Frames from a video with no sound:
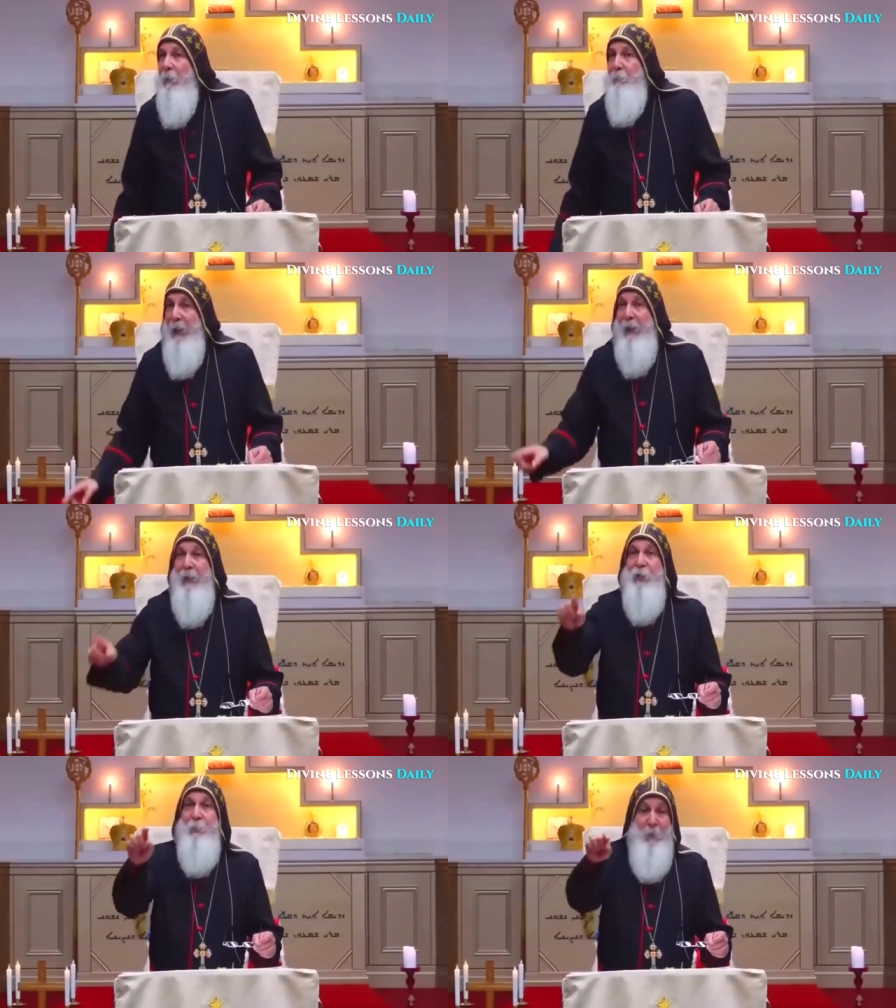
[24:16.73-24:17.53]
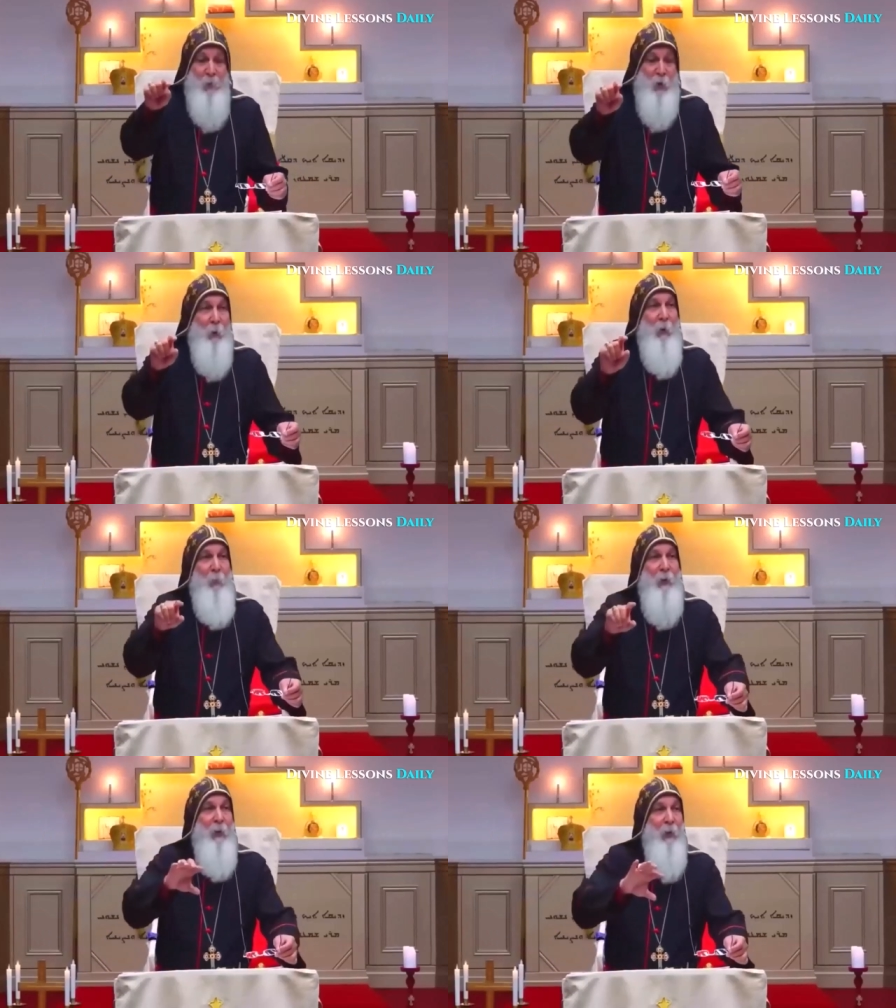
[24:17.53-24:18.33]
But in a spiritual
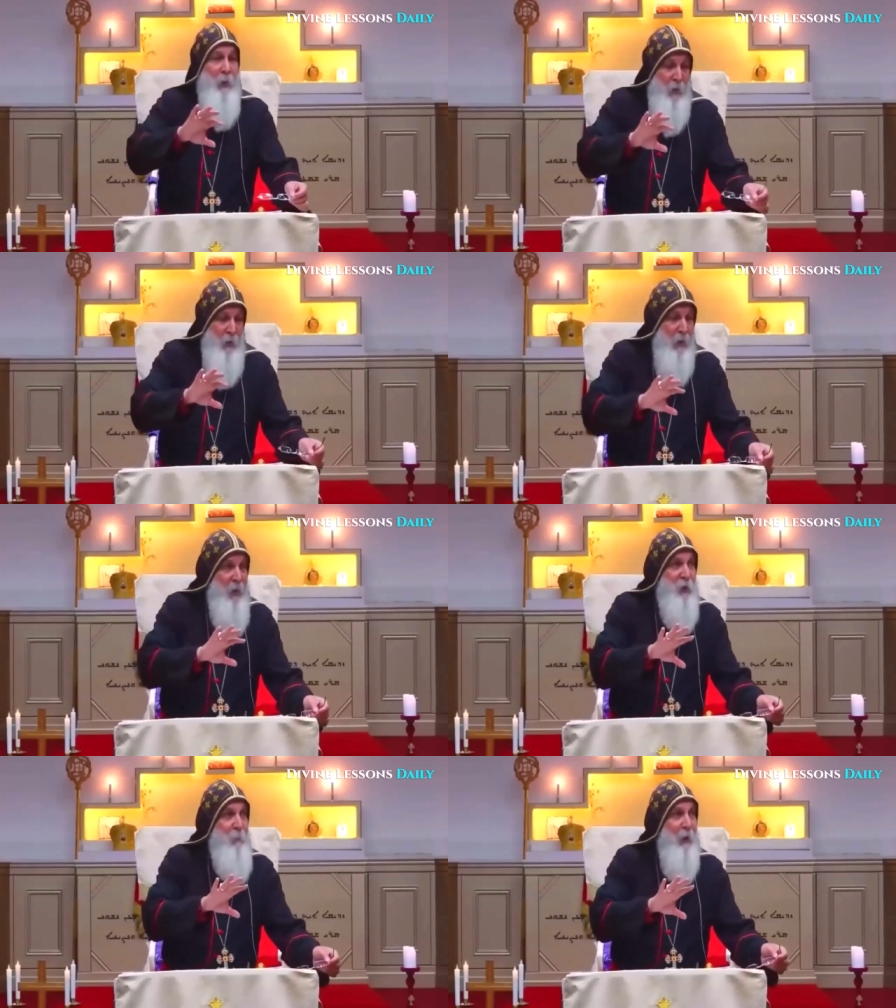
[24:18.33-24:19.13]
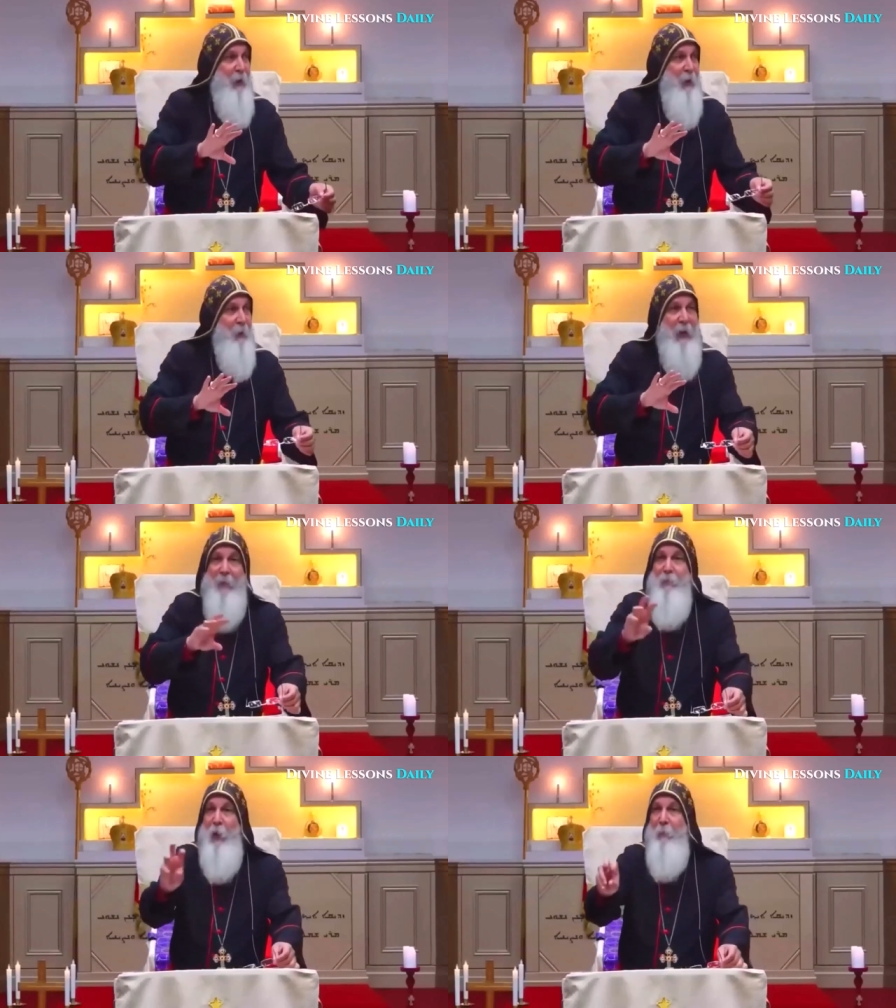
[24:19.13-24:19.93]
body. This body will
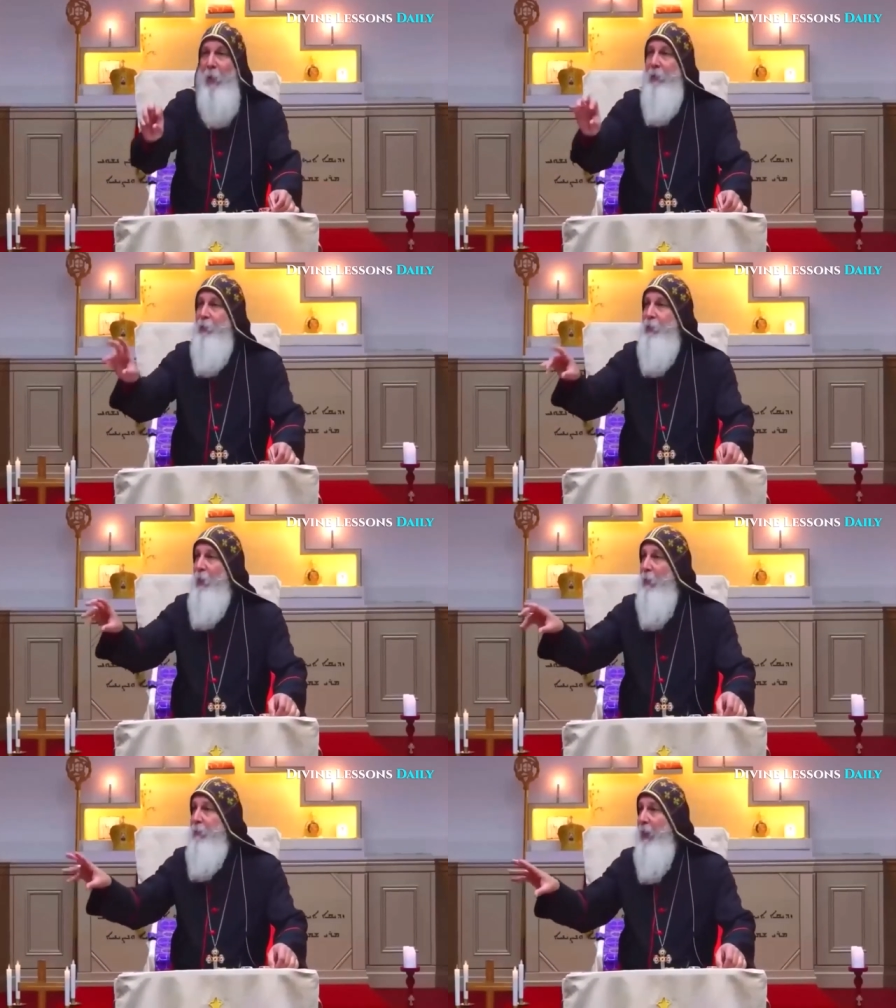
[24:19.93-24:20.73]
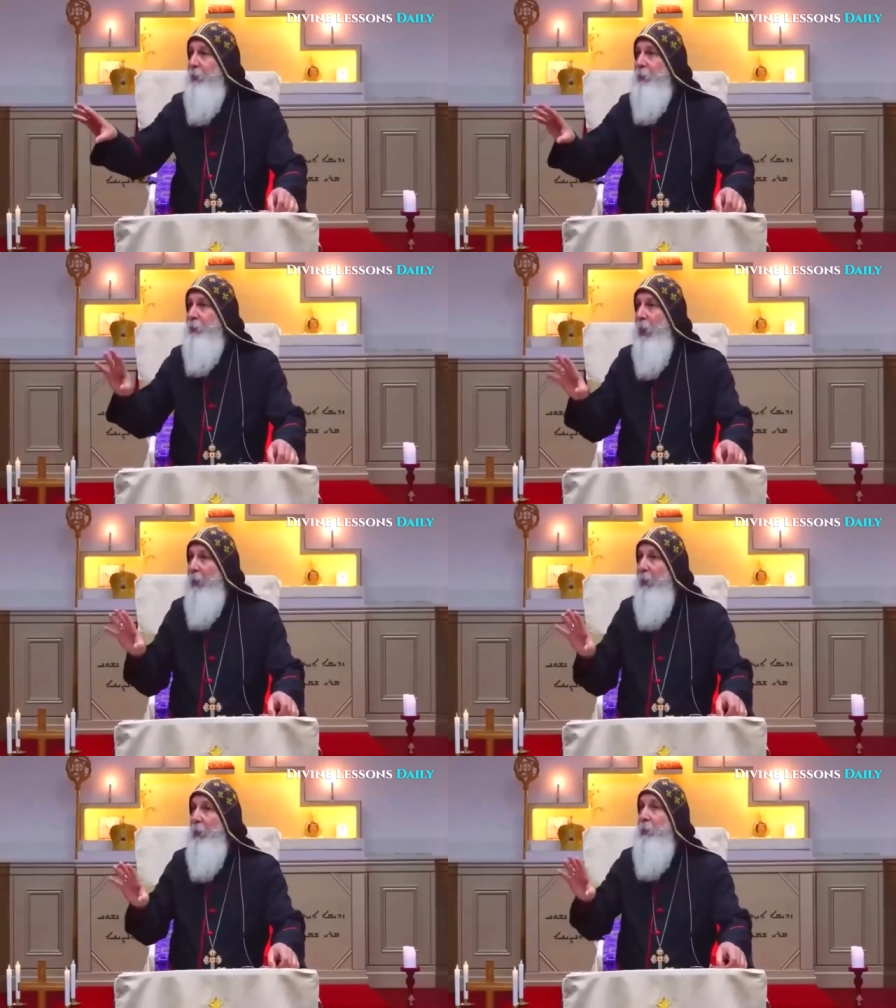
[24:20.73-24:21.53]
have no bones, no flesh,
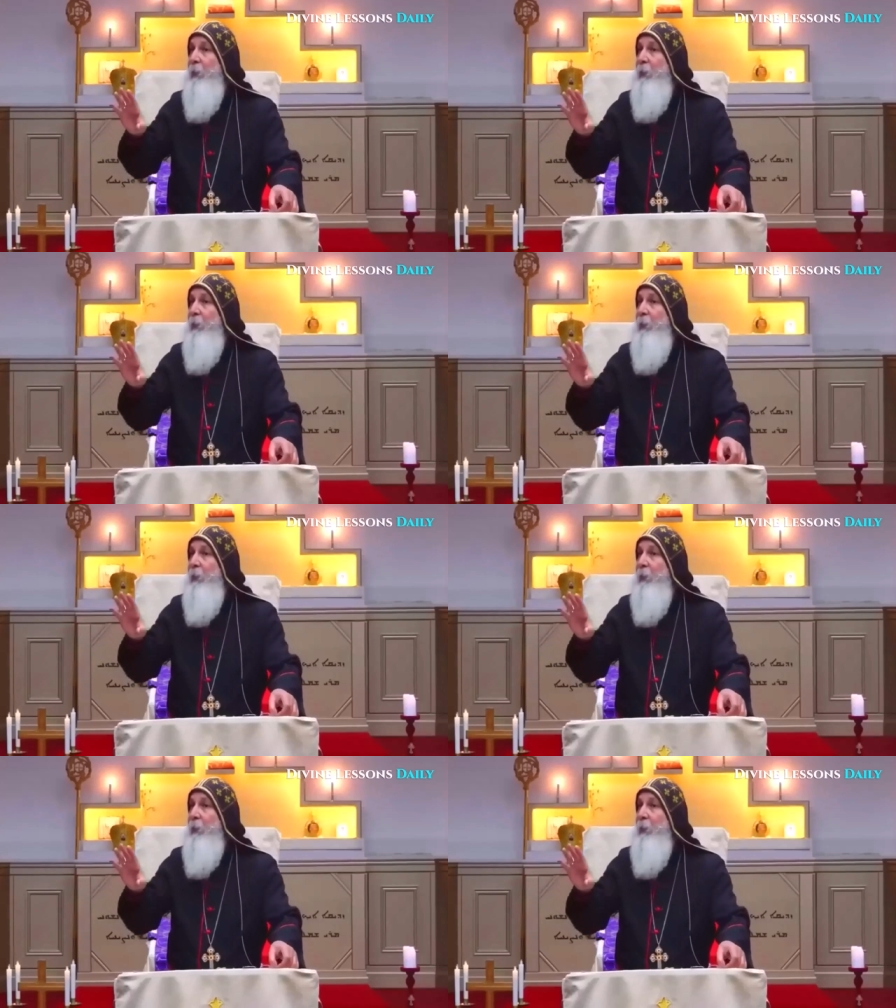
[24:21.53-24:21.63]
nothing.